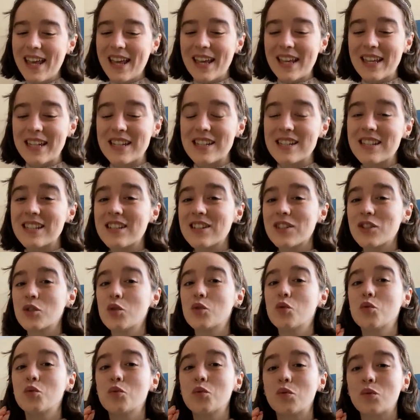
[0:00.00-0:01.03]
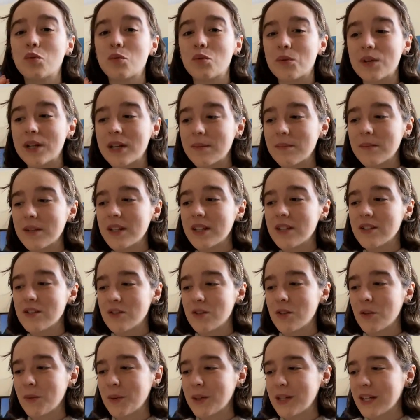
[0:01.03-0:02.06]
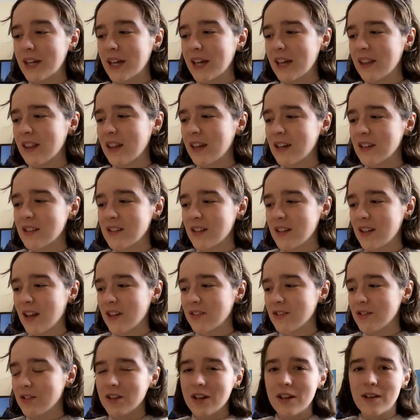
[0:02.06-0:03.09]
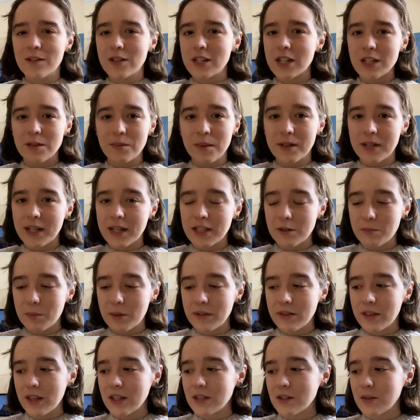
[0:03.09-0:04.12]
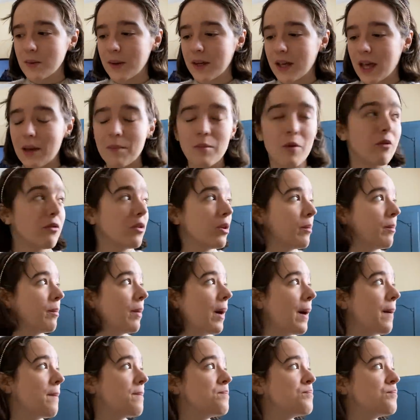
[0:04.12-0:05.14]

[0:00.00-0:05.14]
It is an extremely snowy day. I think I said yesterday. Today's my dad's birthday, so I came over, but